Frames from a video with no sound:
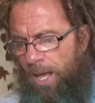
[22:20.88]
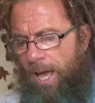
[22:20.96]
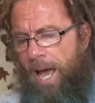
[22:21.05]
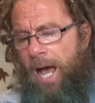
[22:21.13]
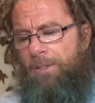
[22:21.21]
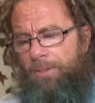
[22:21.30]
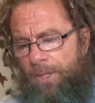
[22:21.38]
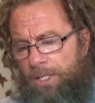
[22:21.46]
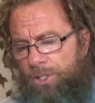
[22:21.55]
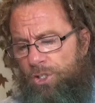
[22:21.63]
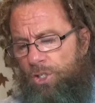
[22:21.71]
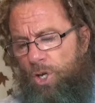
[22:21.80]
And
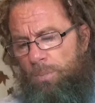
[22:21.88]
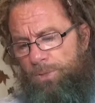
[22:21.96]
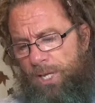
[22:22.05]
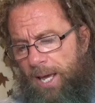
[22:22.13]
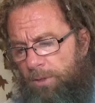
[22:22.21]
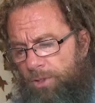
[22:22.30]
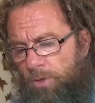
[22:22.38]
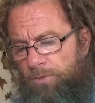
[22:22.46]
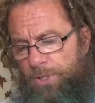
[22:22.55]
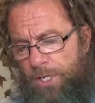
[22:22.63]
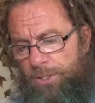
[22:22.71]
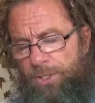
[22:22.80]
this comes out of
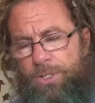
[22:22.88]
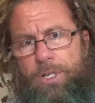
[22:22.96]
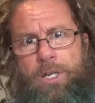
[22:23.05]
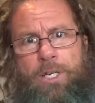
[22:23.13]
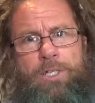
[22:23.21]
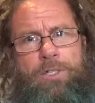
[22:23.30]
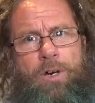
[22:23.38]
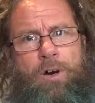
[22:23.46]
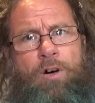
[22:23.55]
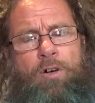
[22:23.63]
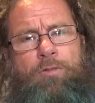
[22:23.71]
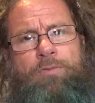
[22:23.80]
years and years
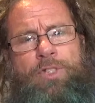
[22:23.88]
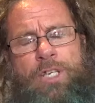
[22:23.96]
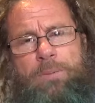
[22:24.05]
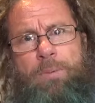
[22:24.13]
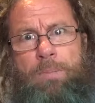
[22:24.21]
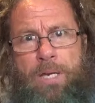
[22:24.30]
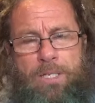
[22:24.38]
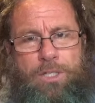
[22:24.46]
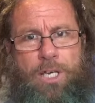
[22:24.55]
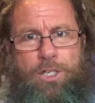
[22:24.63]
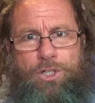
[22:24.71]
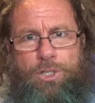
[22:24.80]
of deep
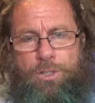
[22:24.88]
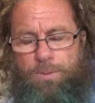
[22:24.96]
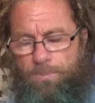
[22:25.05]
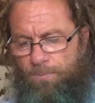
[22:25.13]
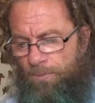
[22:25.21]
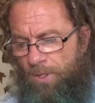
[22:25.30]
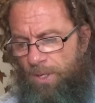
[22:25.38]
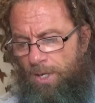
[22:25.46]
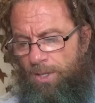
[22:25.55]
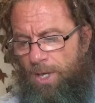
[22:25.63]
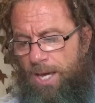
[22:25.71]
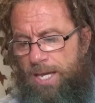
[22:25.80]
meditation.
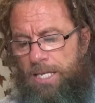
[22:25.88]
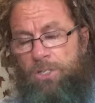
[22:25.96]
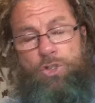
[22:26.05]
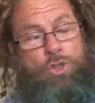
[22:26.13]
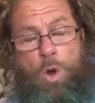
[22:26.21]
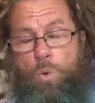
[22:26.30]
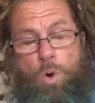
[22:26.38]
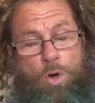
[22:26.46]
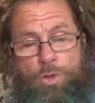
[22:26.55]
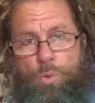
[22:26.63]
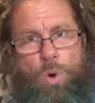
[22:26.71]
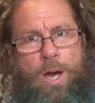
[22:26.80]
There is no
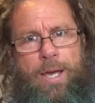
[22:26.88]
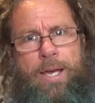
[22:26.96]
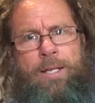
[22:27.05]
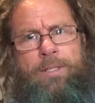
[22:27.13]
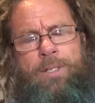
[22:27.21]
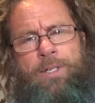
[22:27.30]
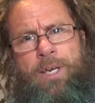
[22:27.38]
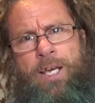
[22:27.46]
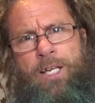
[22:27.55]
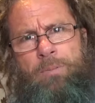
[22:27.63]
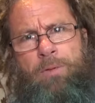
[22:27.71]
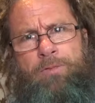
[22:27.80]
other way into the
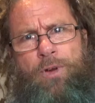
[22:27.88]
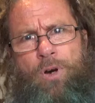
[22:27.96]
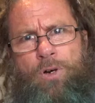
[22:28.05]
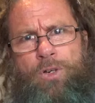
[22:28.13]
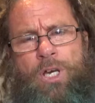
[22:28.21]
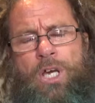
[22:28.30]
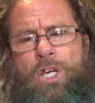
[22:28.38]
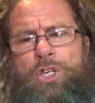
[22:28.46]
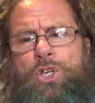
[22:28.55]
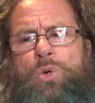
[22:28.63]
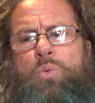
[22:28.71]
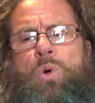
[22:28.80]
kingdom of God.
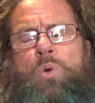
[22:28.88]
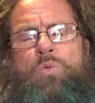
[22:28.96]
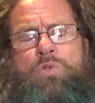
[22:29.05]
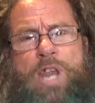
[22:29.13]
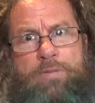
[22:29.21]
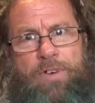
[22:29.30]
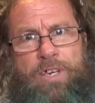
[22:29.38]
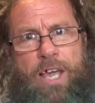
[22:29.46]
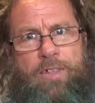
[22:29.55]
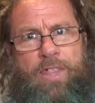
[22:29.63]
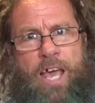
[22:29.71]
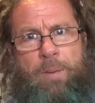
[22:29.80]
You will never
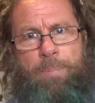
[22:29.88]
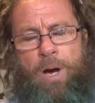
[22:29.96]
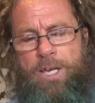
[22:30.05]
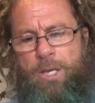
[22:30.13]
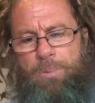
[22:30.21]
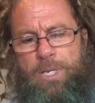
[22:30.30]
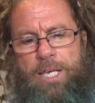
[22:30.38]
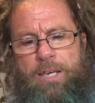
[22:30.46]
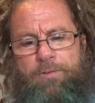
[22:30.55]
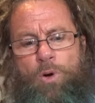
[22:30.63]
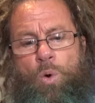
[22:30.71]
get there by your belief.